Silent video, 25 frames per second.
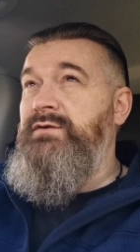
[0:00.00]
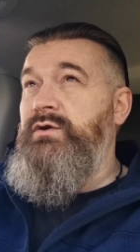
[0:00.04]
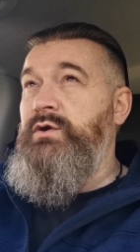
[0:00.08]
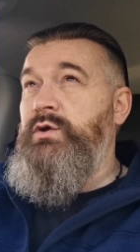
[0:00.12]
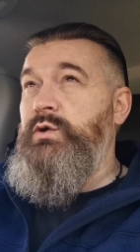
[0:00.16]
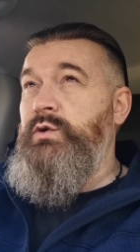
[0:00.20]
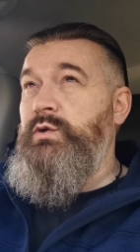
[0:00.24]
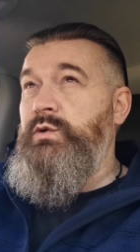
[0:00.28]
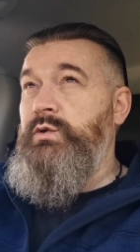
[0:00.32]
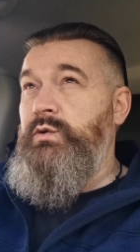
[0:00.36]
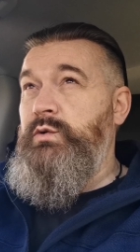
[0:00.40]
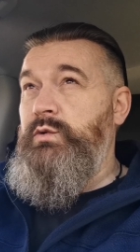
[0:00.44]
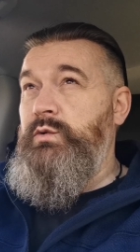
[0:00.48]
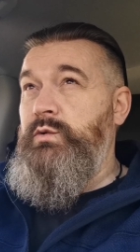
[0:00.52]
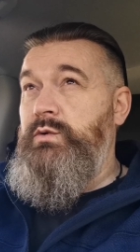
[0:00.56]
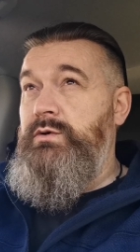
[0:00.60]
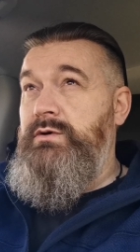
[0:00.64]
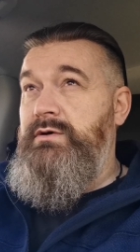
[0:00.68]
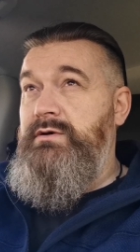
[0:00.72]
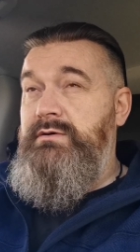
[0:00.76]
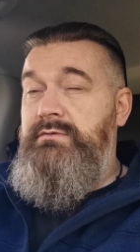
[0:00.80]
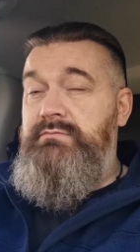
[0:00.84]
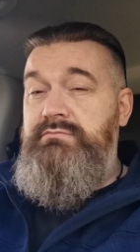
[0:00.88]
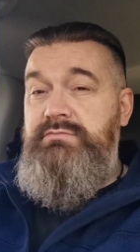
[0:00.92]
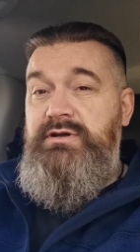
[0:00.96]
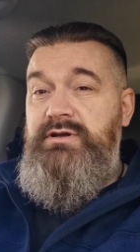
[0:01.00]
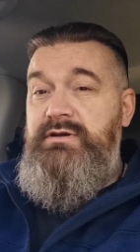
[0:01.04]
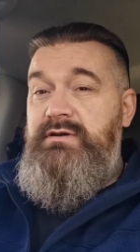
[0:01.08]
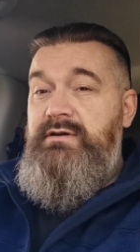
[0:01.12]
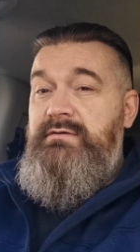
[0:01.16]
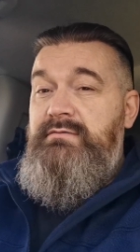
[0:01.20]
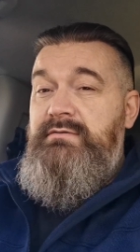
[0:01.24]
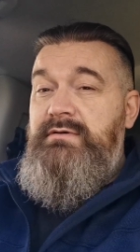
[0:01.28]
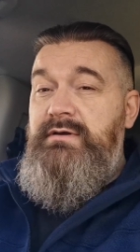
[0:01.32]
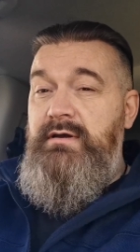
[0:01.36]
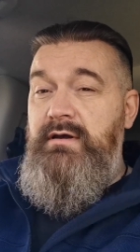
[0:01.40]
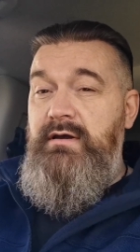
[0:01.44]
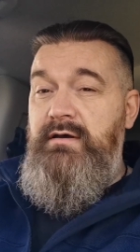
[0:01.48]
view or you
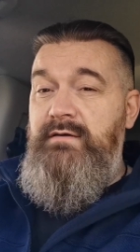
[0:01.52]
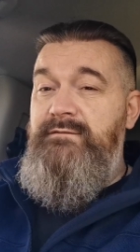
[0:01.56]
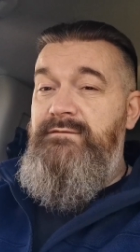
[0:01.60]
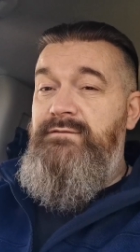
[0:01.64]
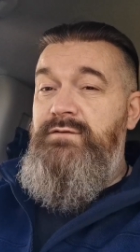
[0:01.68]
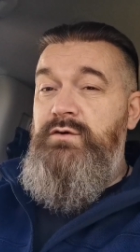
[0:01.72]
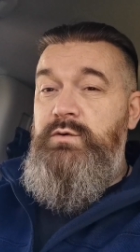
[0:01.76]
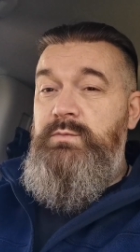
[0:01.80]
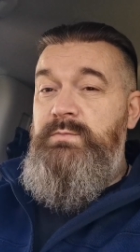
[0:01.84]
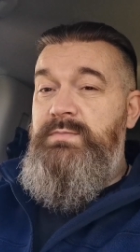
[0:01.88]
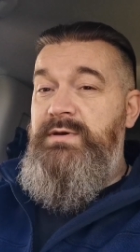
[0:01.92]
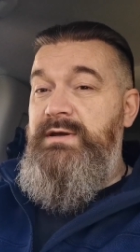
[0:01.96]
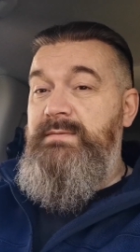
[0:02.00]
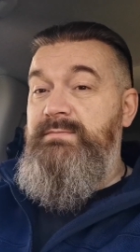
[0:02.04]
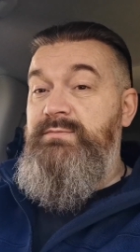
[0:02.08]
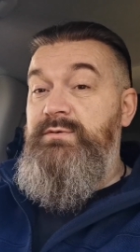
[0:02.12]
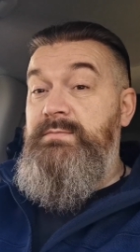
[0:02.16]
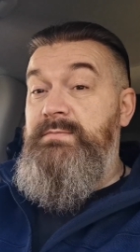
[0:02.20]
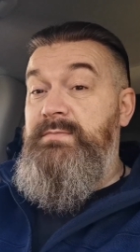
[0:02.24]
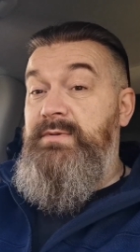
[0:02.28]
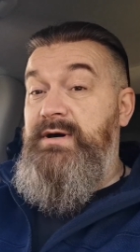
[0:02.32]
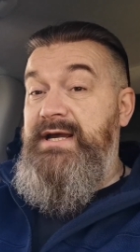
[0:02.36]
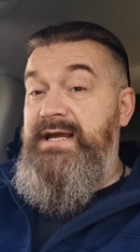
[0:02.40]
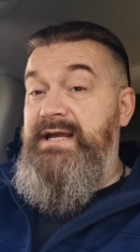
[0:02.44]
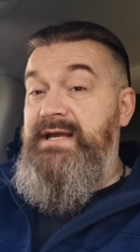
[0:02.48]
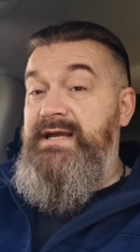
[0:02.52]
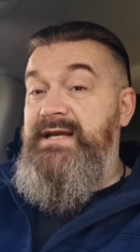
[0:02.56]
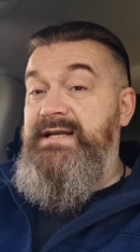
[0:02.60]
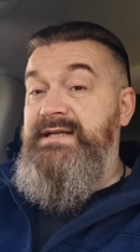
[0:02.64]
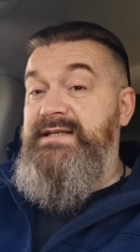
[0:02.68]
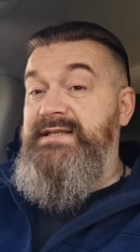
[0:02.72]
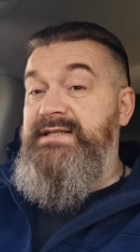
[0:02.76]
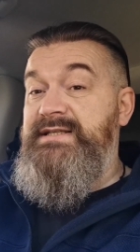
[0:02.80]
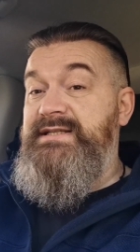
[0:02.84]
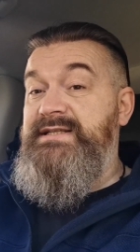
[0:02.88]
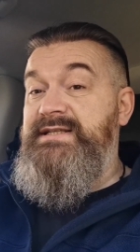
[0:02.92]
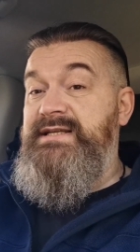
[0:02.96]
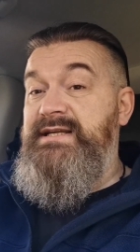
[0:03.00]
know a few people might
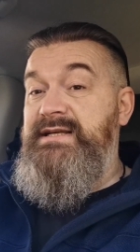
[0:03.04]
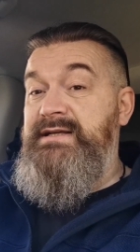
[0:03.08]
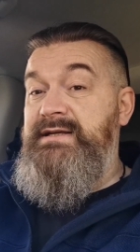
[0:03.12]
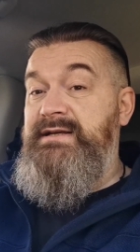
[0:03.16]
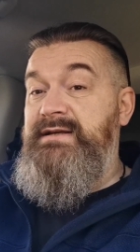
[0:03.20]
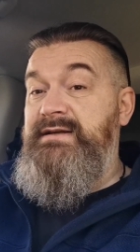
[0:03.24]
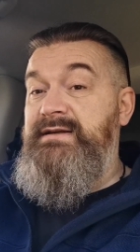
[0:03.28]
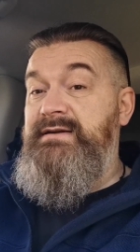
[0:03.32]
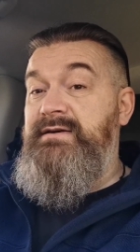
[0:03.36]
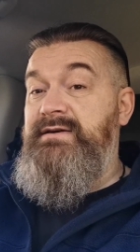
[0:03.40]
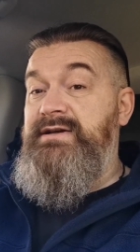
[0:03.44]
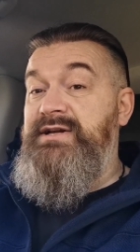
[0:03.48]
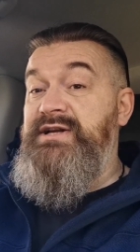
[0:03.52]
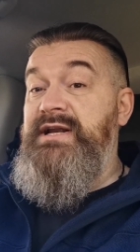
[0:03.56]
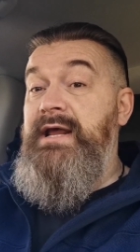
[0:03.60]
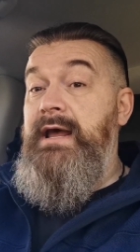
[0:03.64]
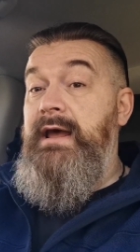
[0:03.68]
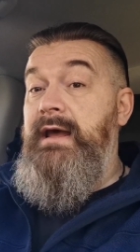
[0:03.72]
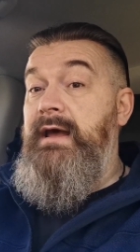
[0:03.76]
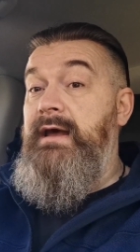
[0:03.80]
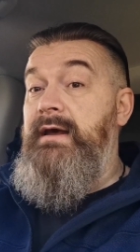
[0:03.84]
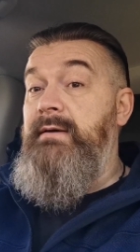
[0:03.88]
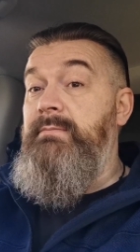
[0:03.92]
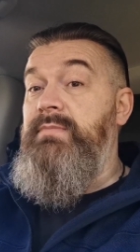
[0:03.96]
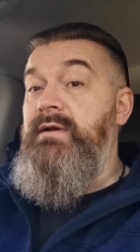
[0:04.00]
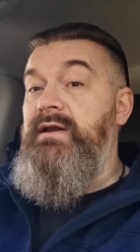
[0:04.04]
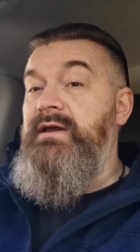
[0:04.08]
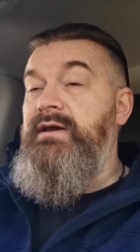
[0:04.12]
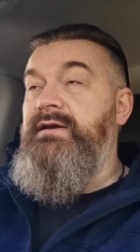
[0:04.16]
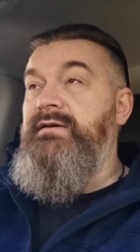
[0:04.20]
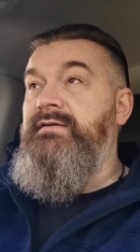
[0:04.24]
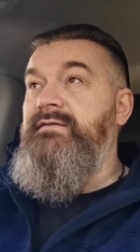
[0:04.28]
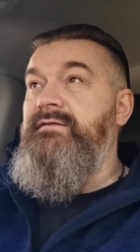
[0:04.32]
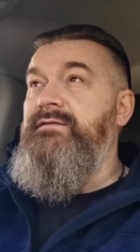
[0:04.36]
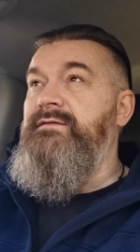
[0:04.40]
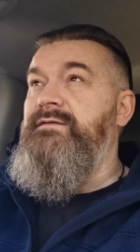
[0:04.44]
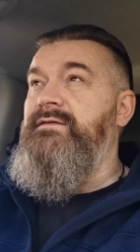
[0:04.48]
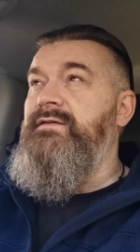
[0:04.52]
get to see on an
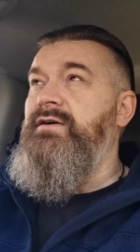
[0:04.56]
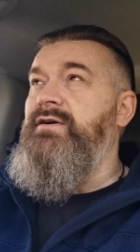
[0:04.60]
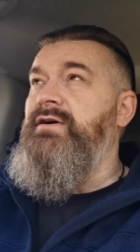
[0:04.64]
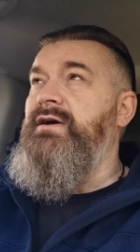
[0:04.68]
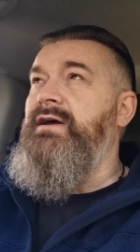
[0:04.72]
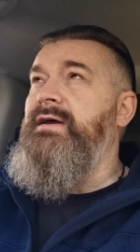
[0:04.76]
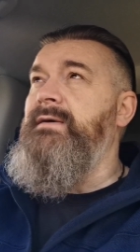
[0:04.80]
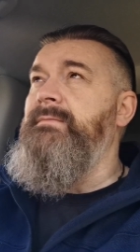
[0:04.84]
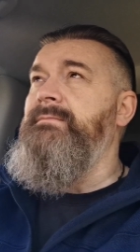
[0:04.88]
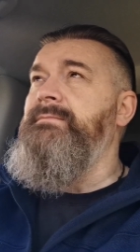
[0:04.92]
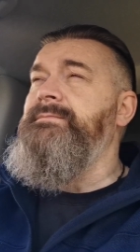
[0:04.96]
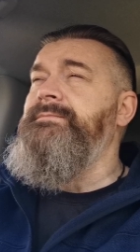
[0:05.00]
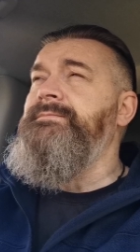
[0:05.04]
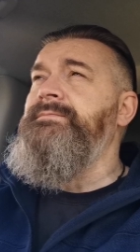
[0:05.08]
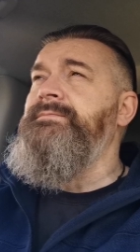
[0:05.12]
airplane flight